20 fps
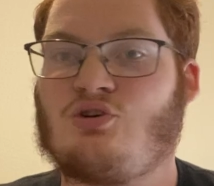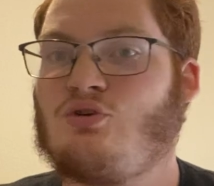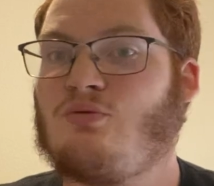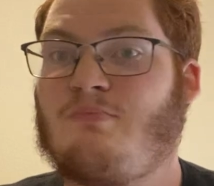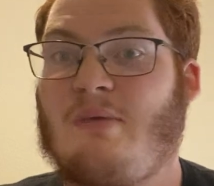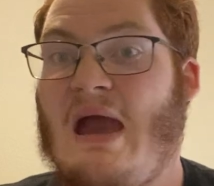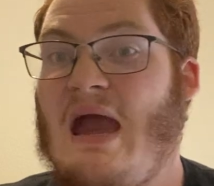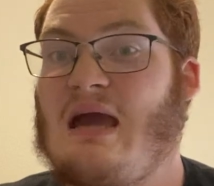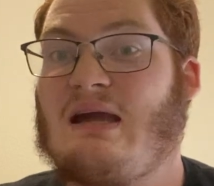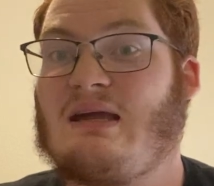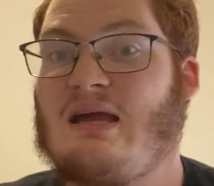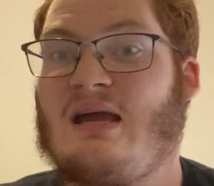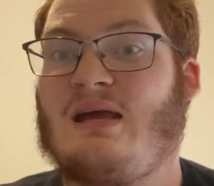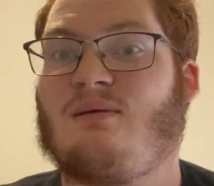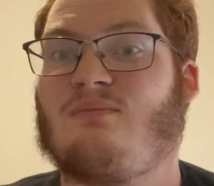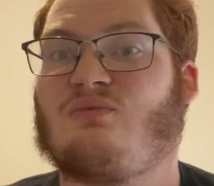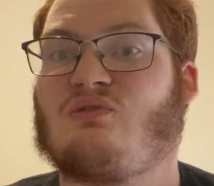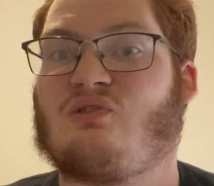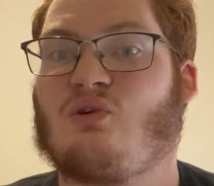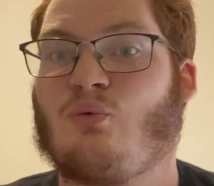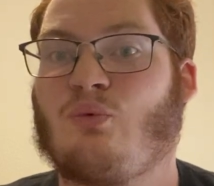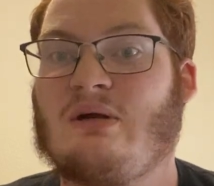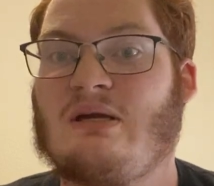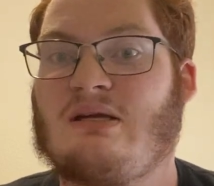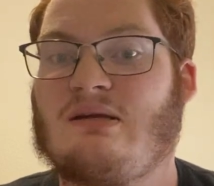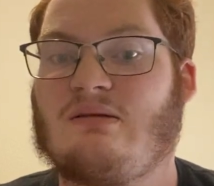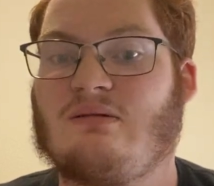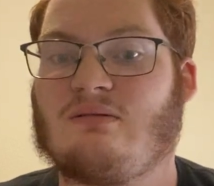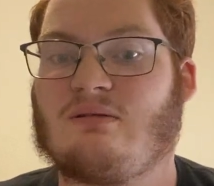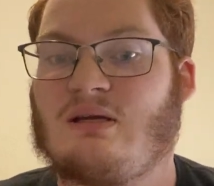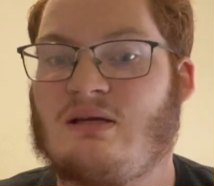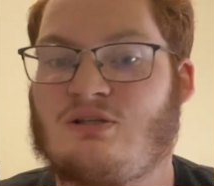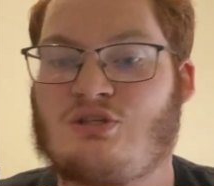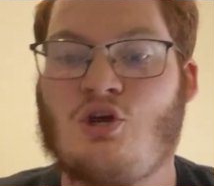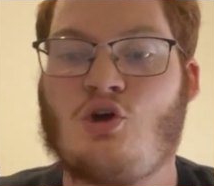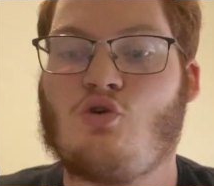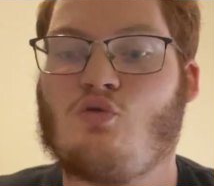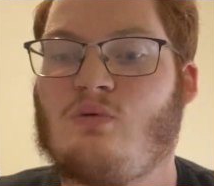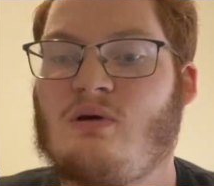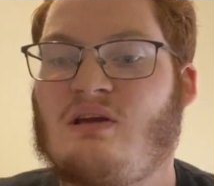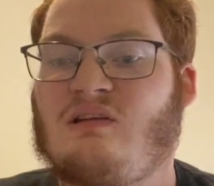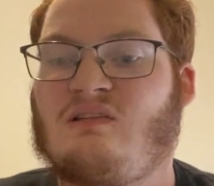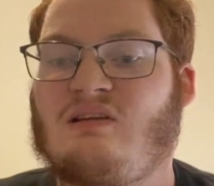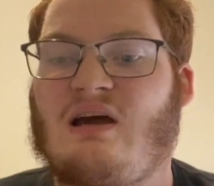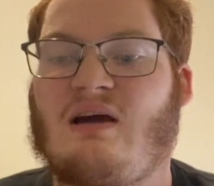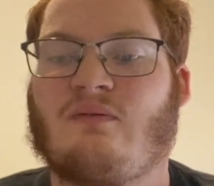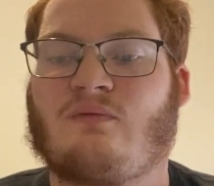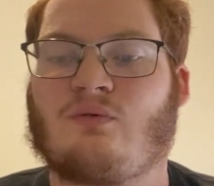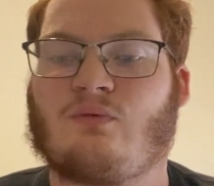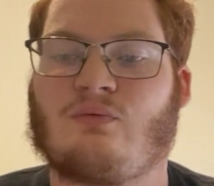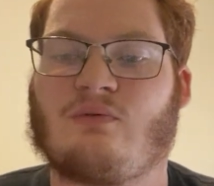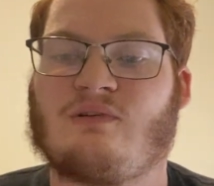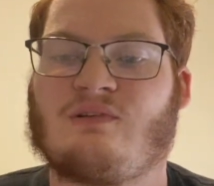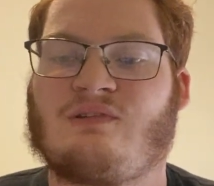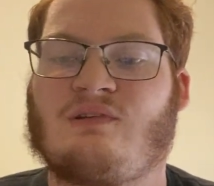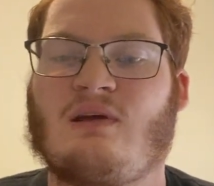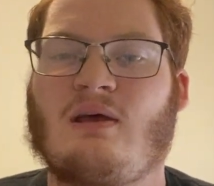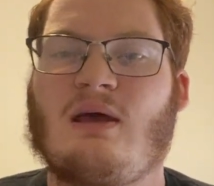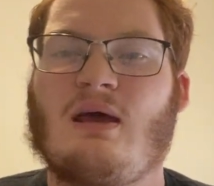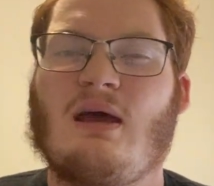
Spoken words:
bad games the week, like 2 weeks afterwards.